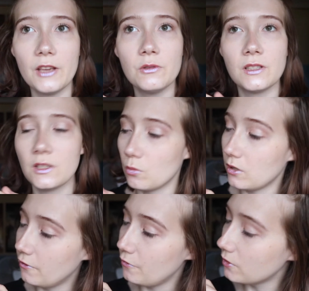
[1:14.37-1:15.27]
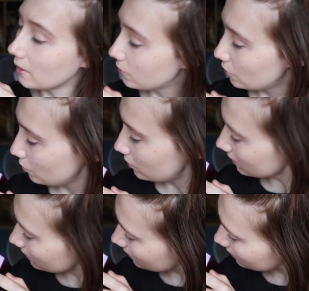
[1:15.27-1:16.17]
I used this one a few times too.
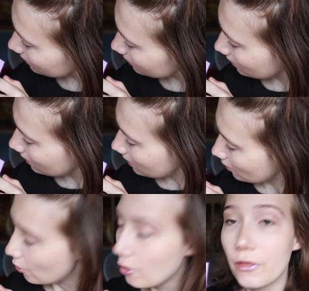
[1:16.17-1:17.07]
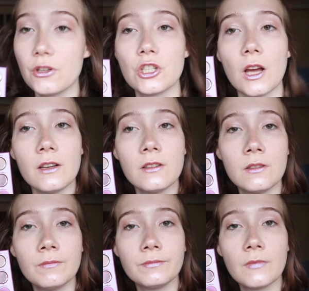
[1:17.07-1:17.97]
This is Earthshine.
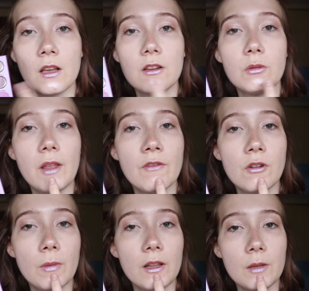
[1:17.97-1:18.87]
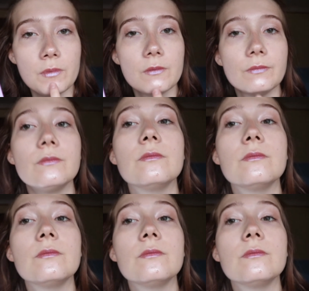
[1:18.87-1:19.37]
Currently have it on my lips.